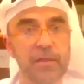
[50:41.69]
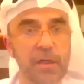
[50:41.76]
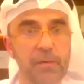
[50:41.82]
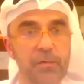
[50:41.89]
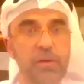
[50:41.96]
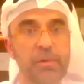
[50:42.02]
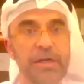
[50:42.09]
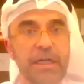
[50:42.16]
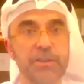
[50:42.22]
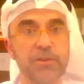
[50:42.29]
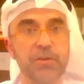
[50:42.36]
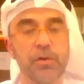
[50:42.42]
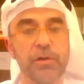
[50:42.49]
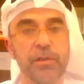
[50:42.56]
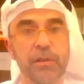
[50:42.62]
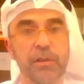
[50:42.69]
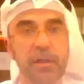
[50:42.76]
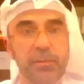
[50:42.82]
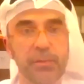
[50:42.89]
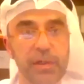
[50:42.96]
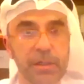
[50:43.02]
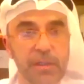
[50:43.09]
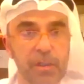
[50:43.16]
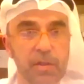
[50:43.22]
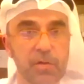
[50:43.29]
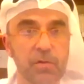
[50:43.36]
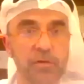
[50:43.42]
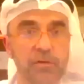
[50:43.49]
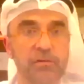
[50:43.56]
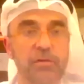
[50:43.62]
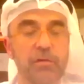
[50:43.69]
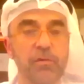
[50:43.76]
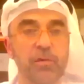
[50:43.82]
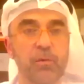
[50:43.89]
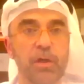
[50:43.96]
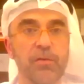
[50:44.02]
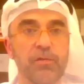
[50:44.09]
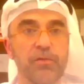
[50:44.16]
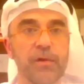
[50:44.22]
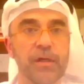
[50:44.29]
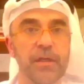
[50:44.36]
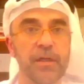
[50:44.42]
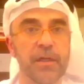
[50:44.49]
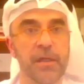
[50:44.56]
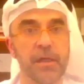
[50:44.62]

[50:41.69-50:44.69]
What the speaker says: Abu Dhabi National Oil Company or the Sovereign Wealth Fund,